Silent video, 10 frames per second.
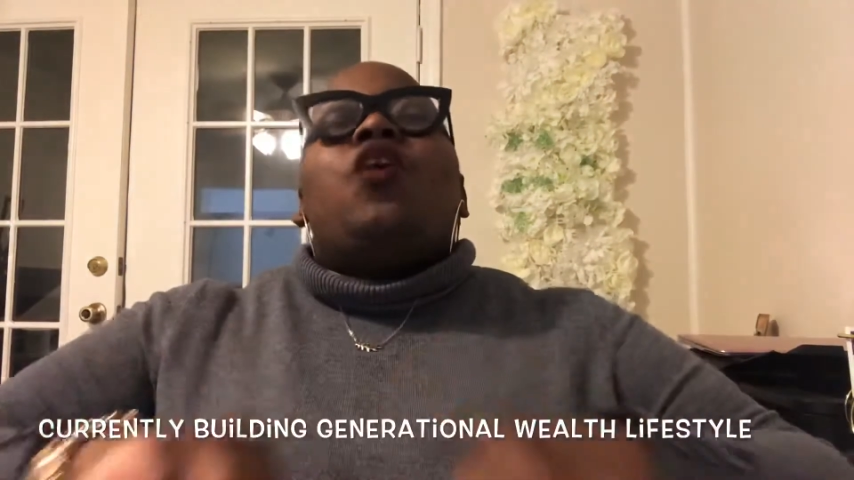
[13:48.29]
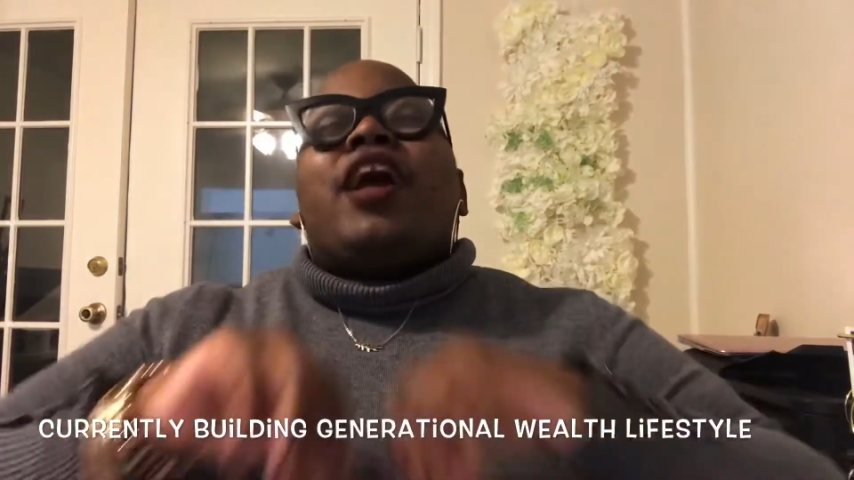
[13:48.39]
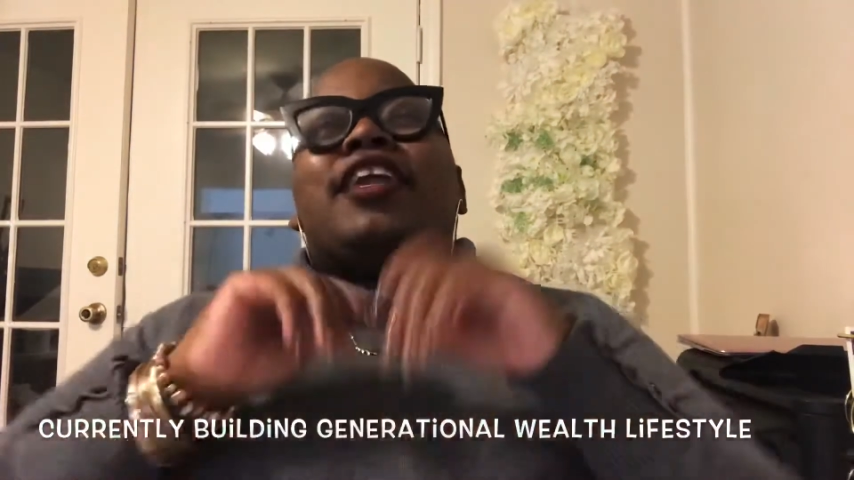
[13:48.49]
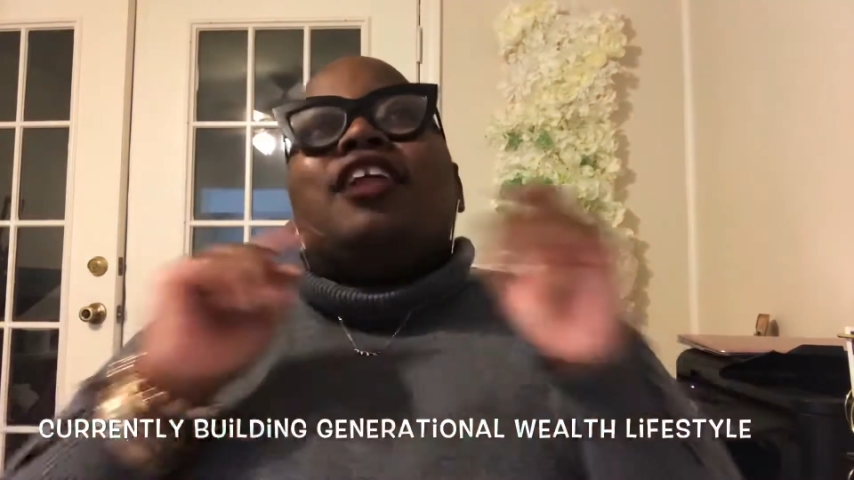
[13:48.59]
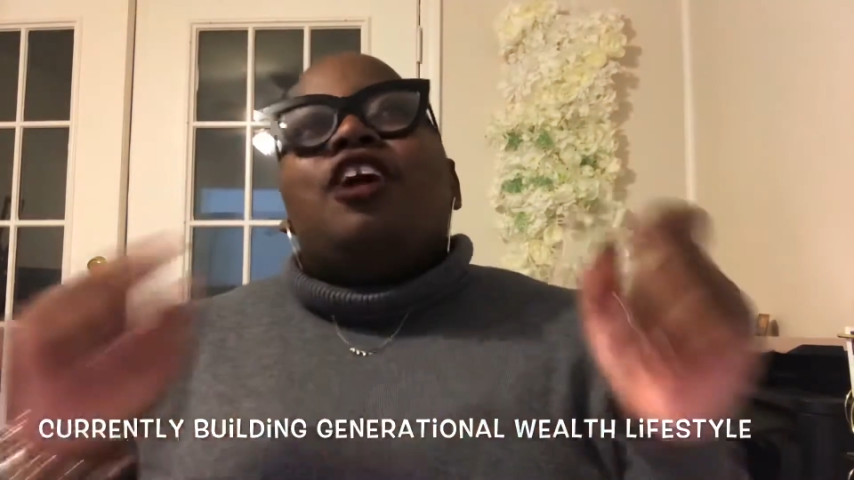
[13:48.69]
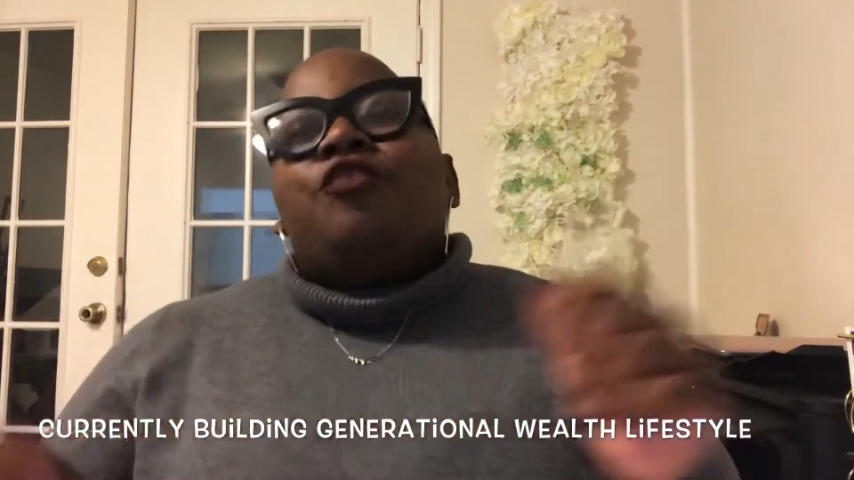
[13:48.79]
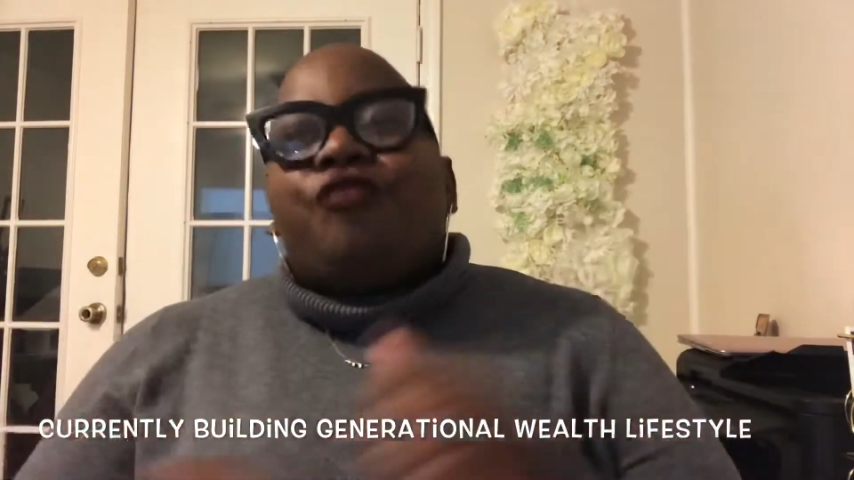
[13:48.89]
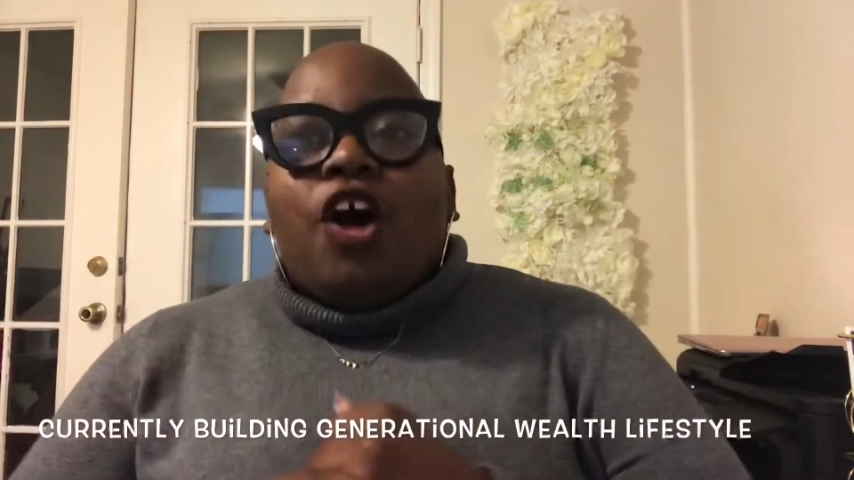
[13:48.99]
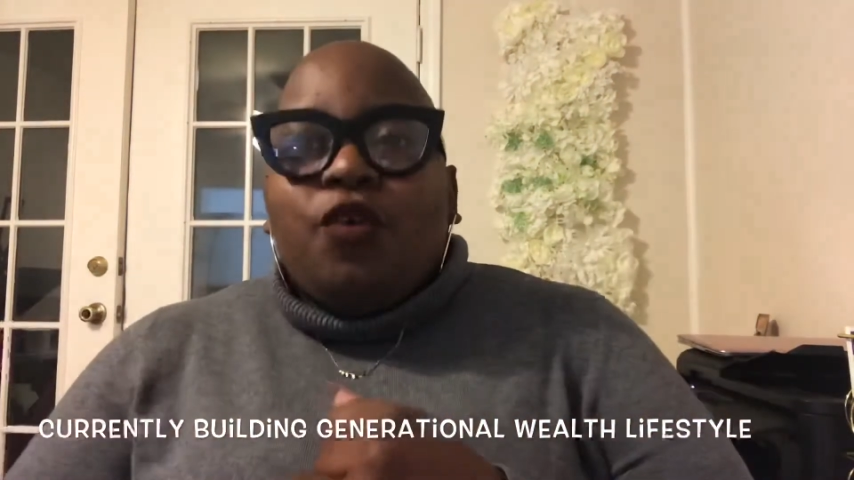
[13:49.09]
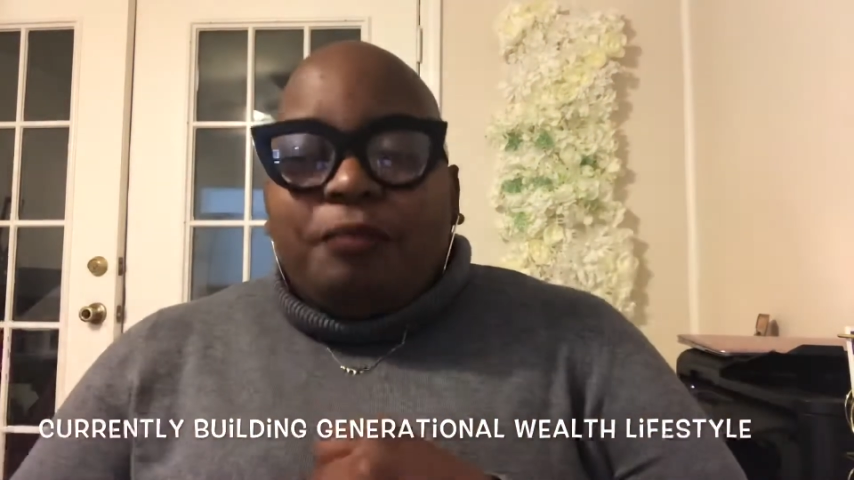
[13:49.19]
I get on the
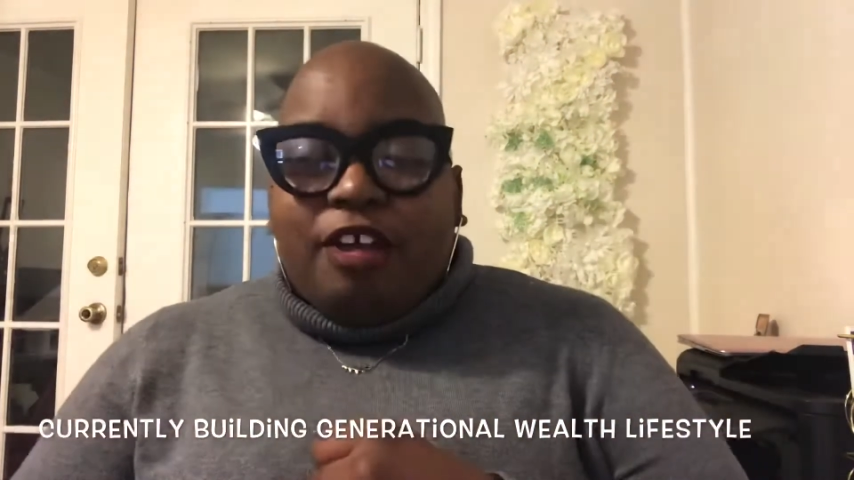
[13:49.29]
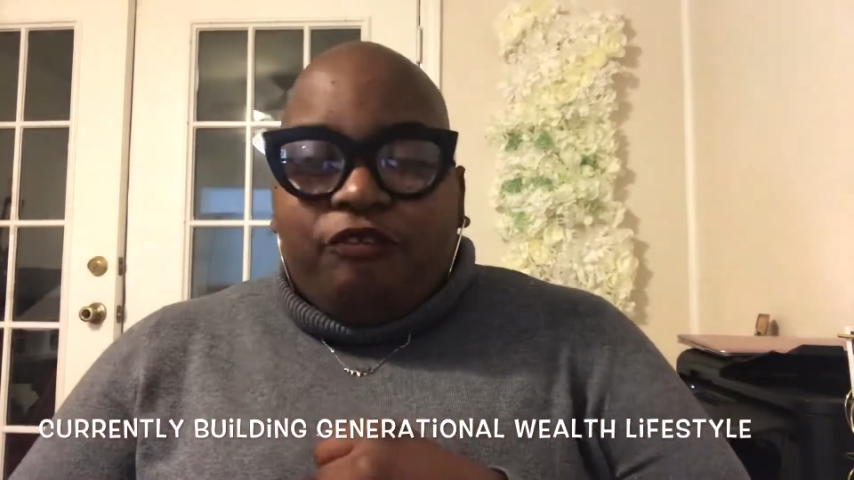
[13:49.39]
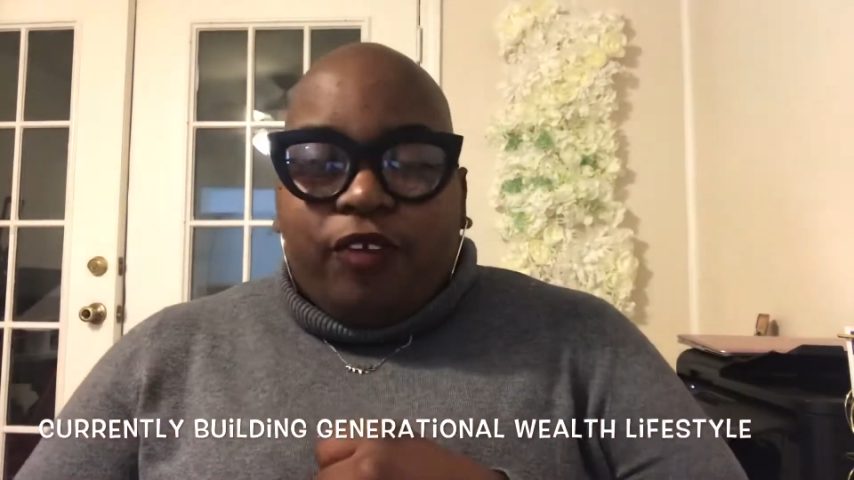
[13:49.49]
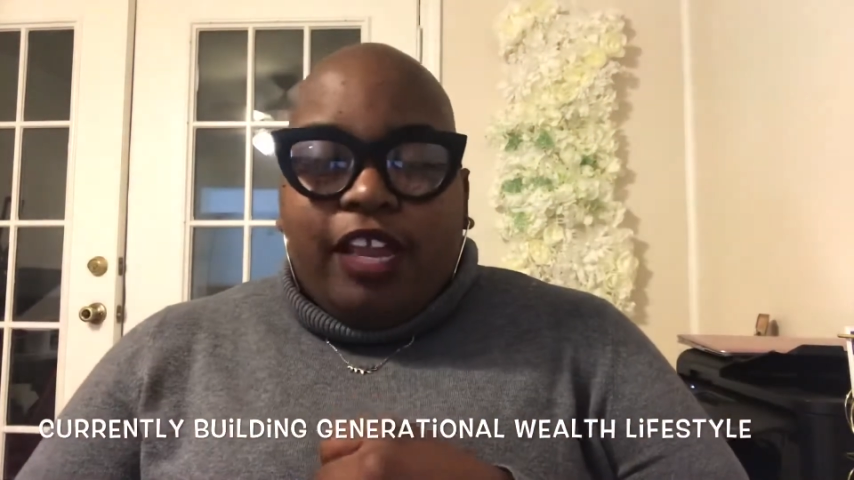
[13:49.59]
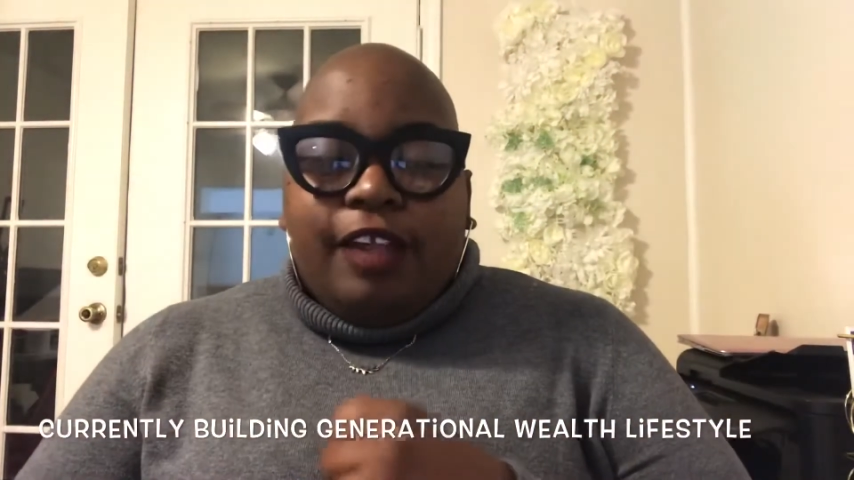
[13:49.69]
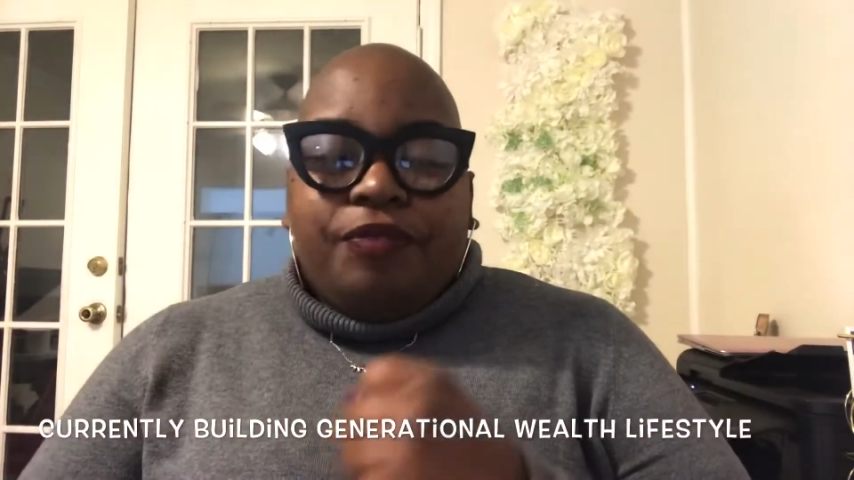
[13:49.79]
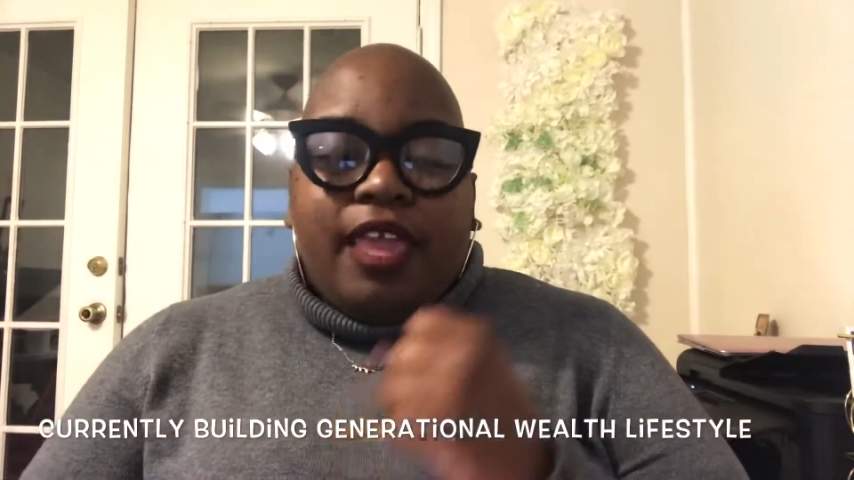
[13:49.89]
phone with my friend,